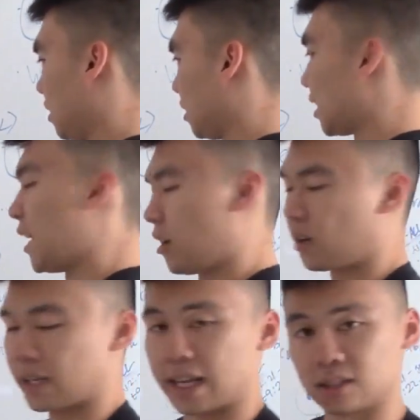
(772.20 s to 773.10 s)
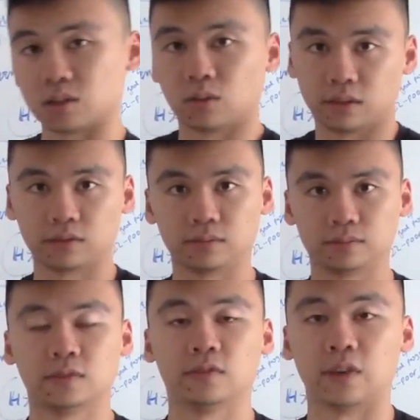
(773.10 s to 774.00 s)
cure a cancer with
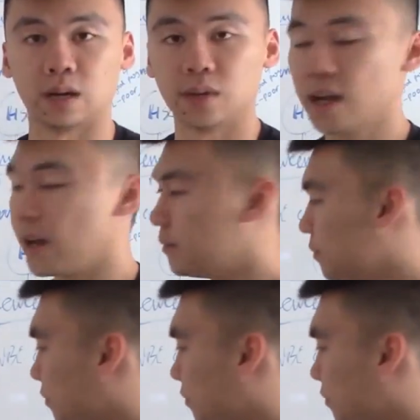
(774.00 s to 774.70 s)
vitamin A.